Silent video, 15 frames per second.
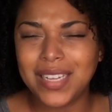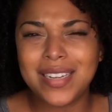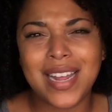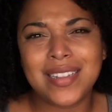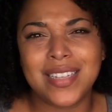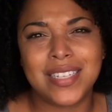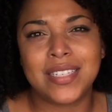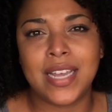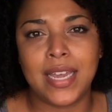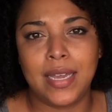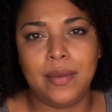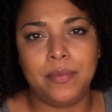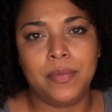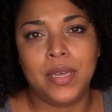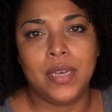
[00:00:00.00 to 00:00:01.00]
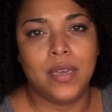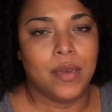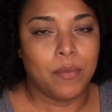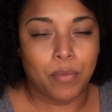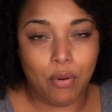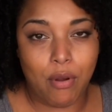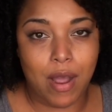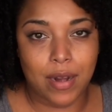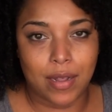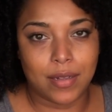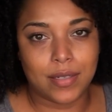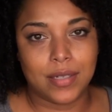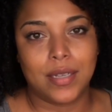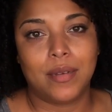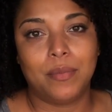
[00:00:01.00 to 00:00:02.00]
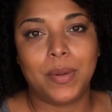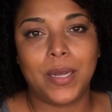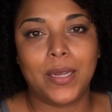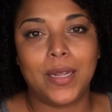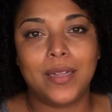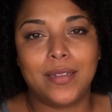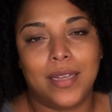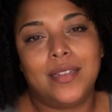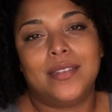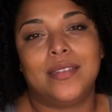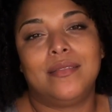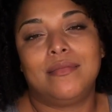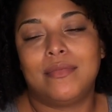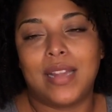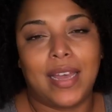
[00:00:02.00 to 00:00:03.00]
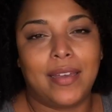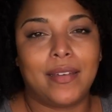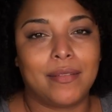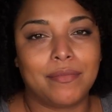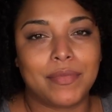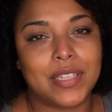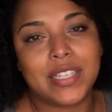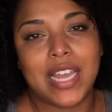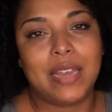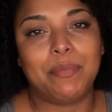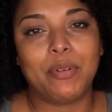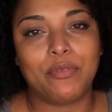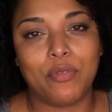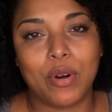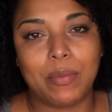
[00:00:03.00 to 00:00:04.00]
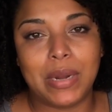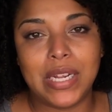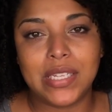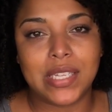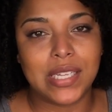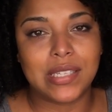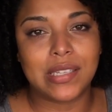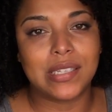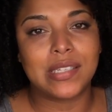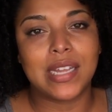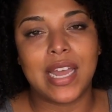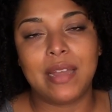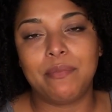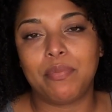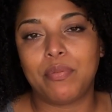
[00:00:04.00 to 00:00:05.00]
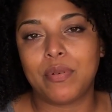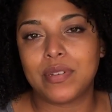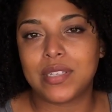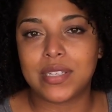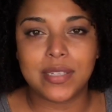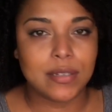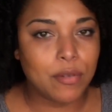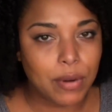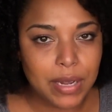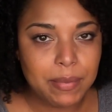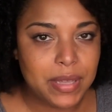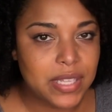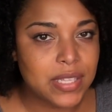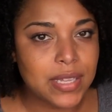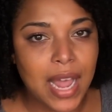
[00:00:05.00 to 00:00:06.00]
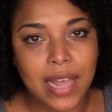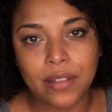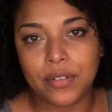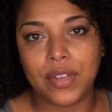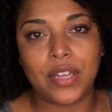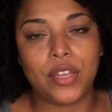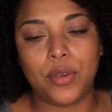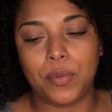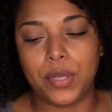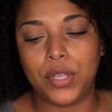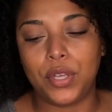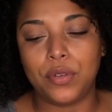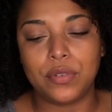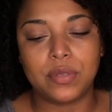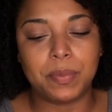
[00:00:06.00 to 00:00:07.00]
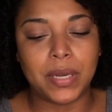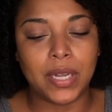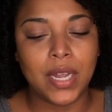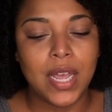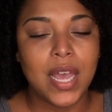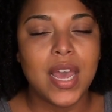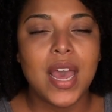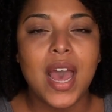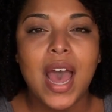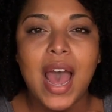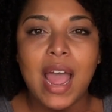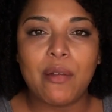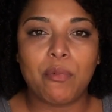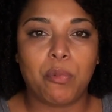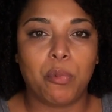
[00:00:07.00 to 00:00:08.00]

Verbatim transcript: not the same product but in like the same performance. It's the same creamy styler that you would use, but I